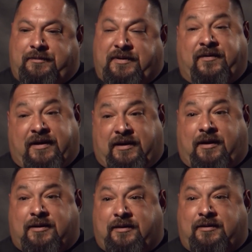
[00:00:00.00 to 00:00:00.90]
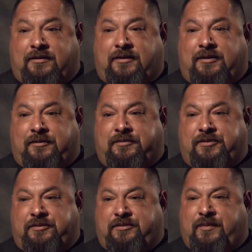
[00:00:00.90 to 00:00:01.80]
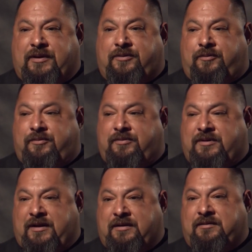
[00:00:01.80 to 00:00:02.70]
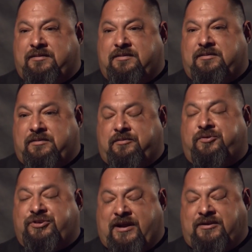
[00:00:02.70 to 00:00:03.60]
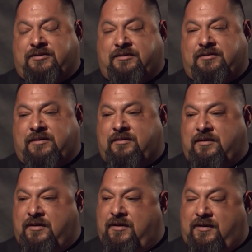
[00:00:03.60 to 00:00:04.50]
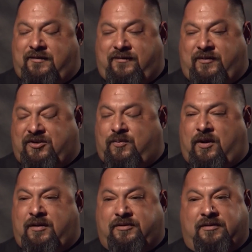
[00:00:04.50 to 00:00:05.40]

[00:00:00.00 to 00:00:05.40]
if I get elected, to make those things, those changes, and from the smallest